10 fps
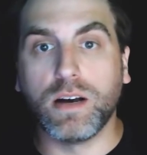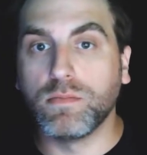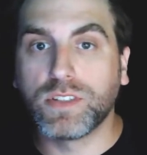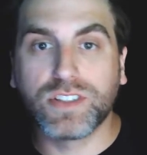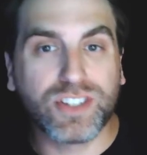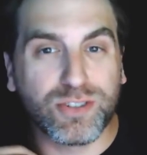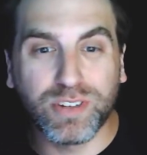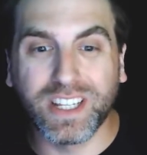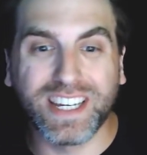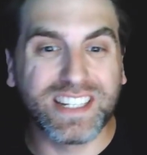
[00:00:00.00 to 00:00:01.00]
just
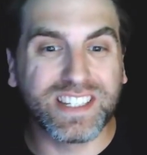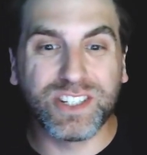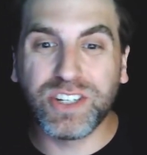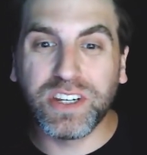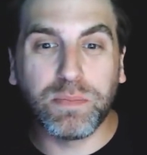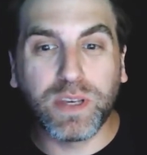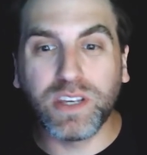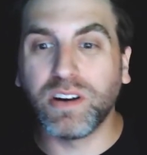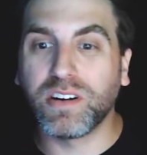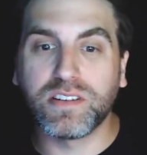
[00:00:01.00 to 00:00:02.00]
drilling into
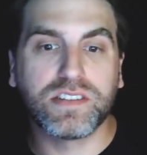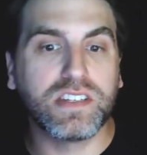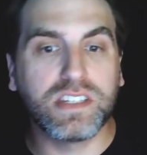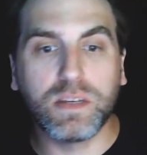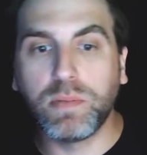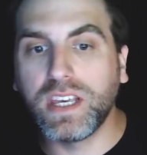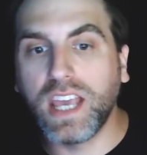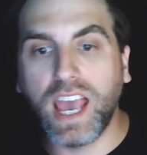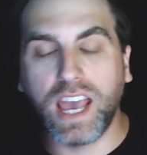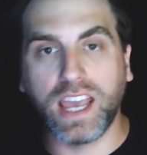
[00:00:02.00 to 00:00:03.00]
GDPR,
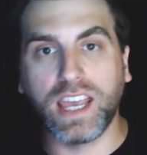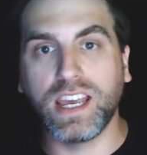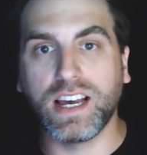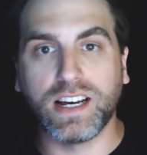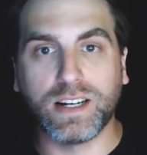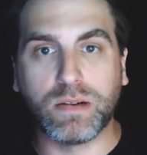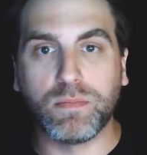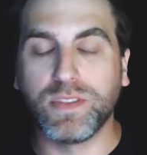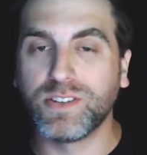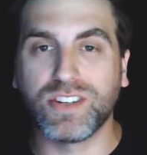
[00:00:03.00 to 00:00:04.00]

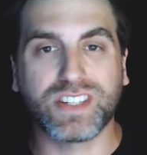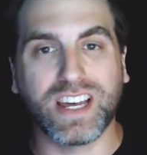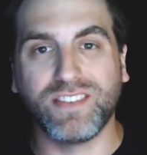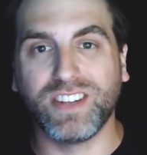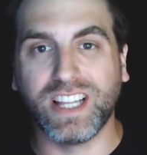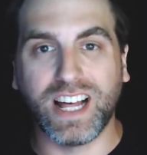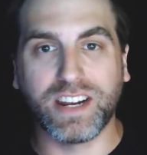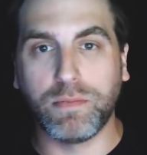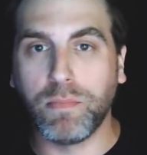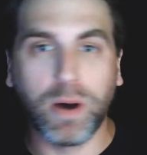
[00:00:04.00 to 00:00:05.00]
CCPA. There's just kind of a lot
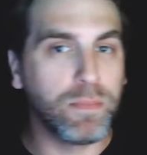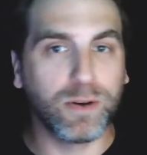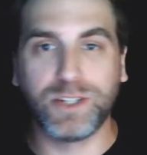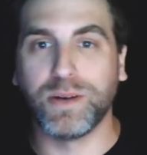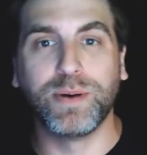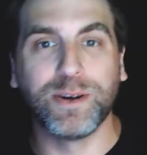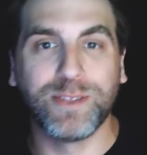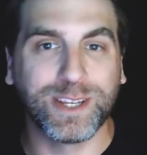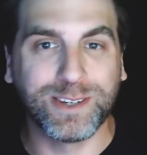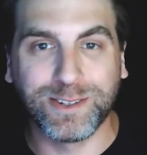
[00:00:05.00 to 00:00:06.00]
of mumbo jumbo
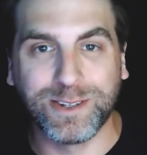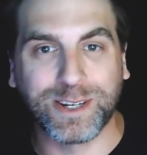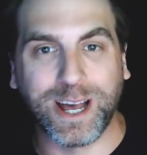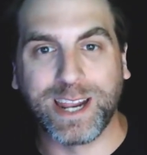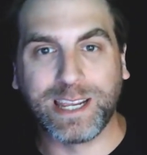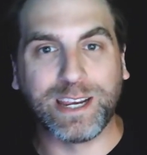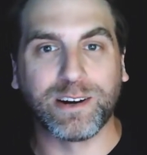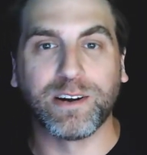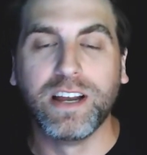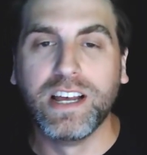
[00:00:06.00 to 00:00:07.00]
that you kind of
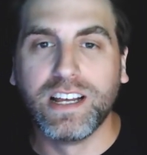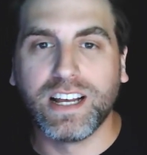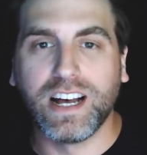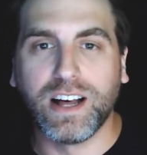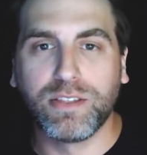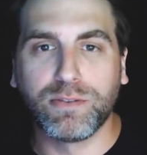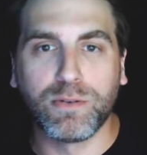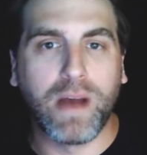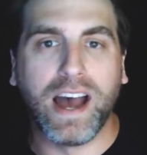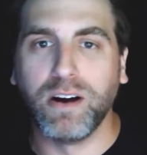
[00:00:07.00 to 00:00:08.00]
hear
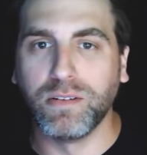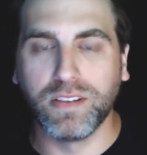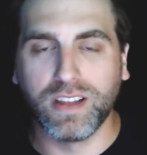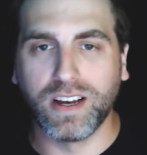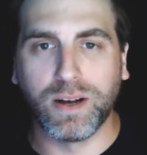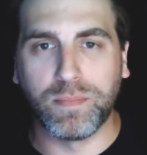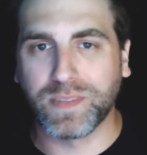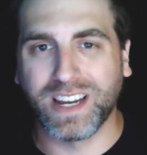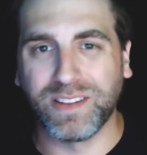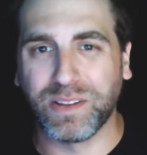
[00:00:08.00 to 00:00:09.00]
throughout
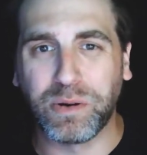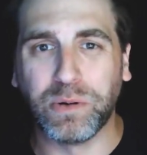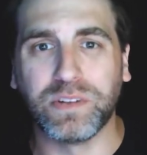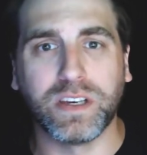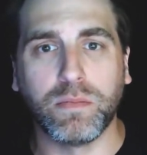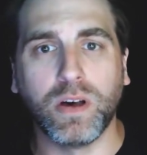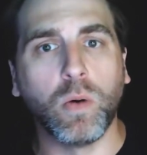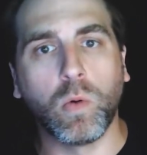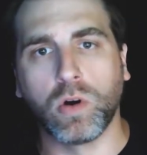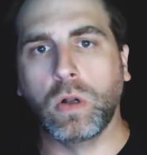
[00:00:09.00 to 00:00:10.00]
kind of the cold
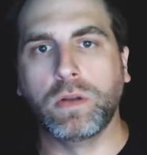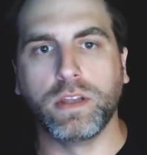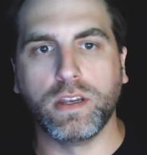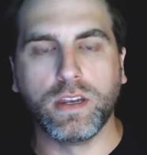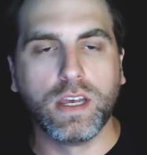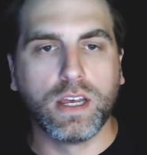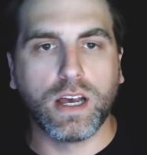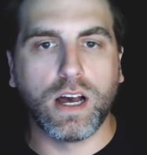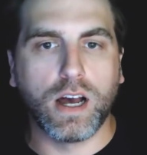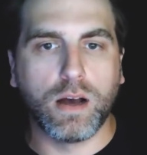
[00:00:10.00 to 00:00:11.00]
email world. And
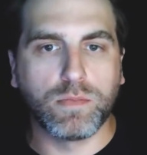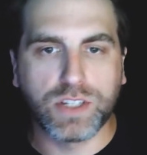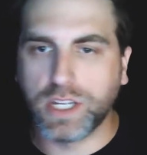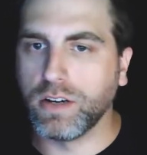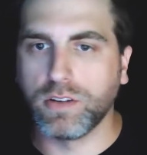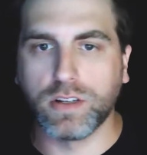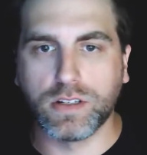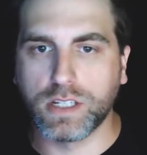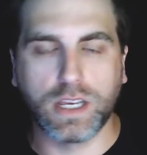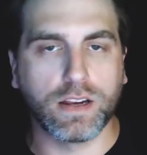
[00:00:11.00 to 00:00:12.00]
I'm just here
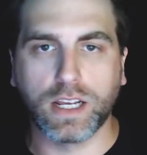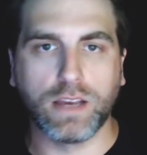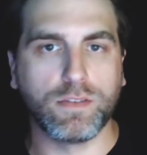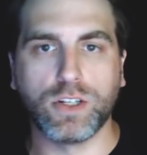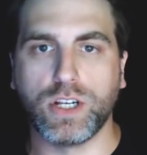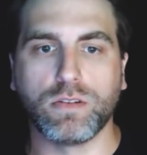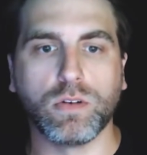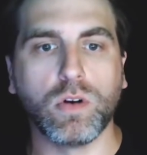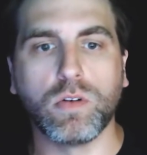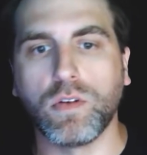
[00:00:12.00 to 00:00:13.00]
to kind of give a
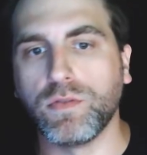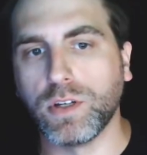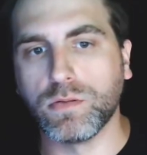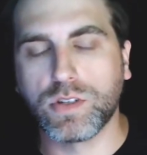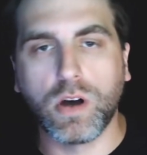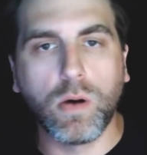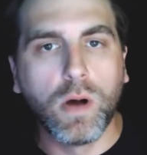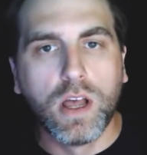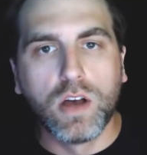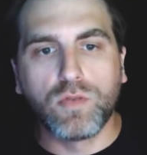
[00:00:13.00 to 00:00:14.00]
general overview. So
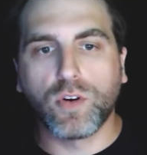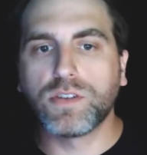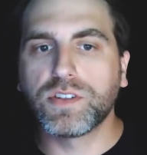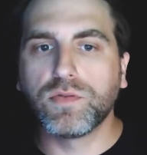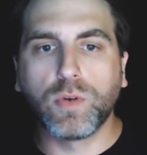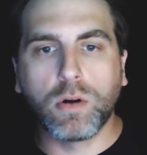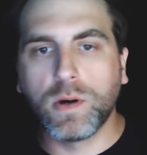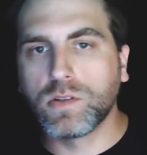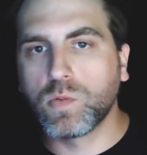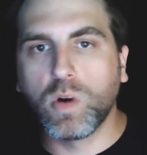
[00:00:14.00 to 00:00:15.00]
first and
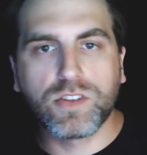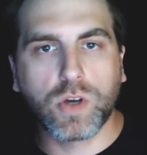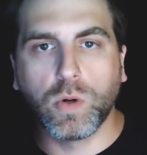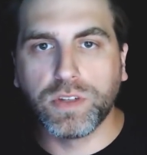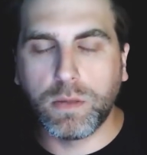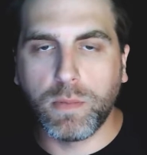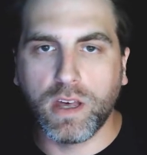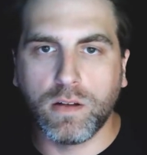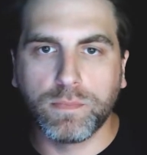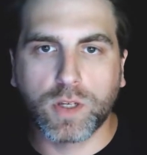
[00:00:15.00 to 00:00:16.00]
foremost, what is cold
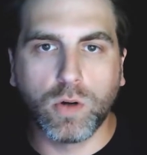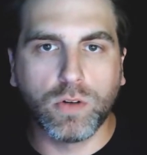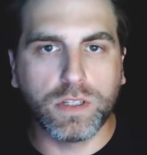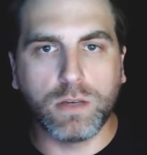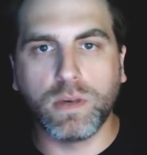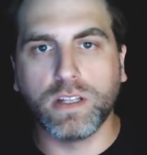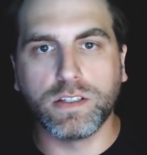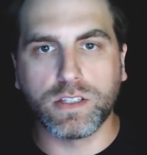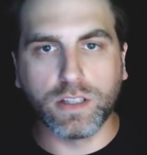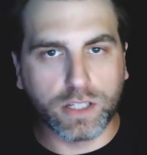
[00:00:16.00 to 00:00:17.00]
email? Cold email
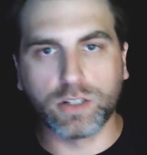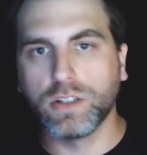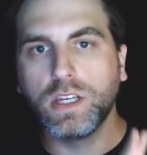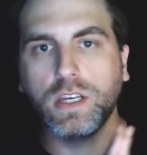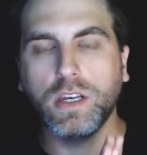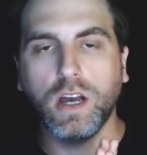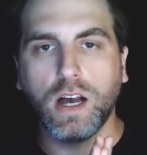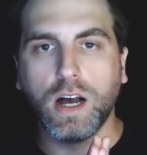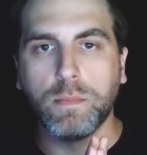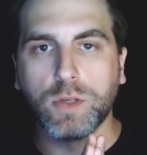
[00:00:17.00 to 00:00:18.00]
is literally
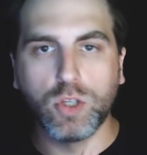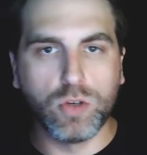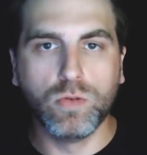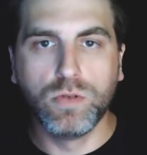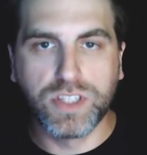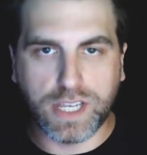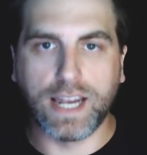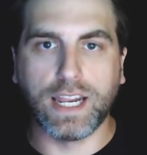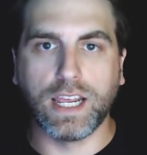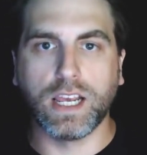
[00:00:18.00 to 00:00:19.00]
you
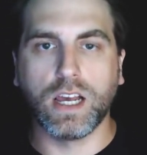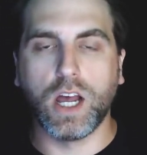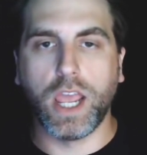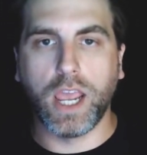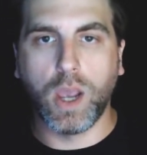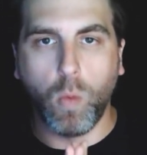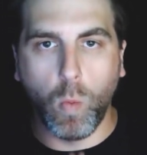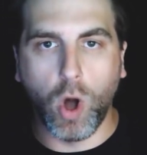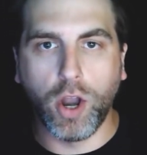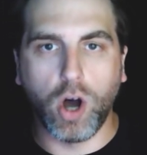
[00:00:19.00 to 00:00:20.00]
sending a
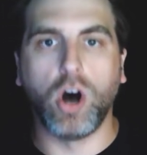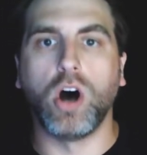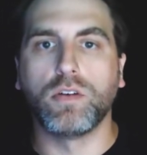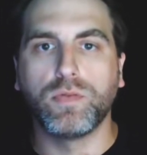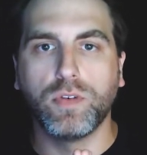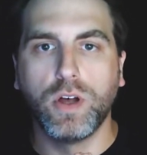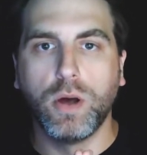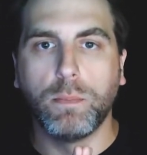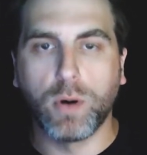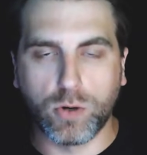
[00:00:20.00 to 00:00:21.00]
one-off
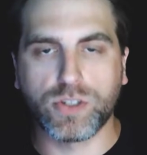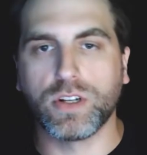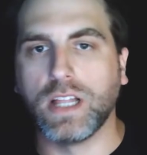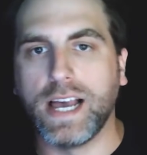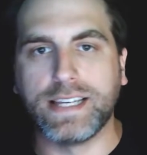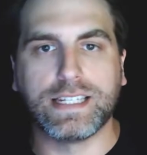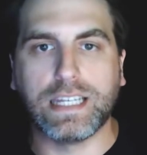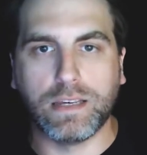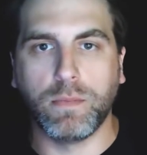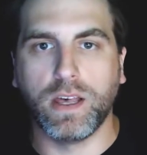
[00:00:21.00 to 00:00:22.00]
personalized
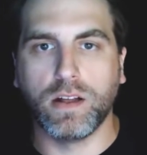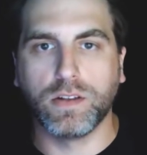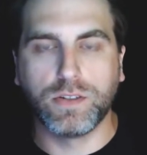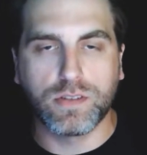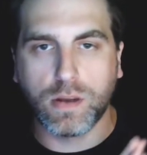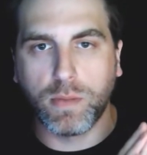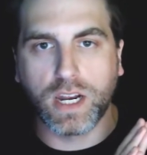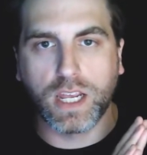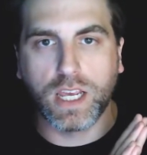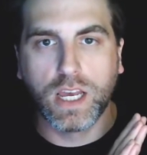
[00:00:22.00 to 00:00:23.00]
email to
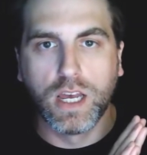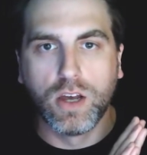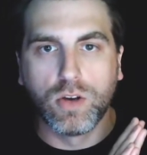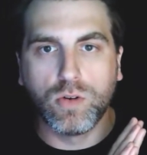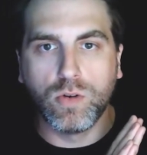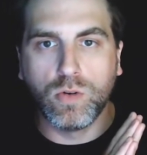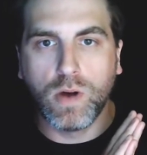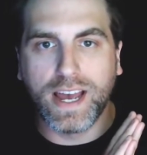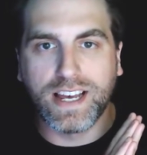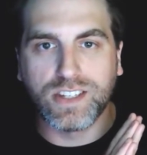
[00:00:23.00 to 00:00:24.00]
somebody who
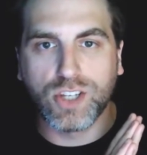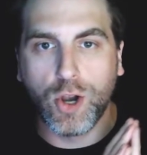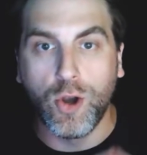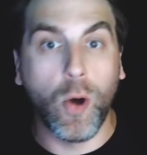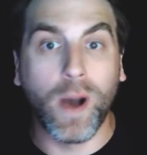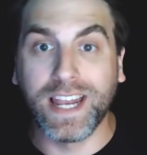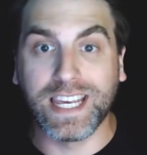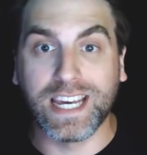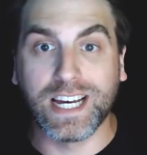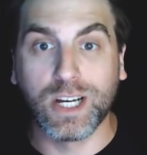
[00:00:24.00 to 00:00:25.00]
has no
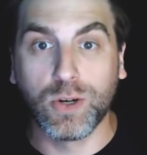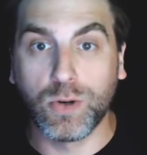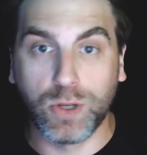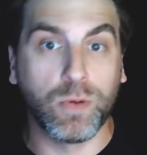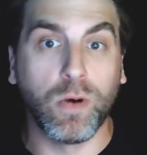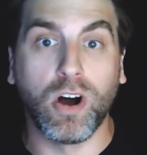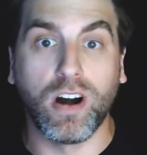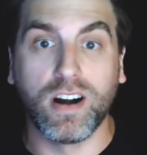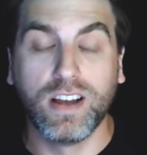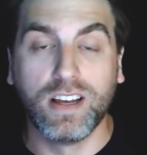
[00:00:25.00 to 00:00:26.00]
idea who you are.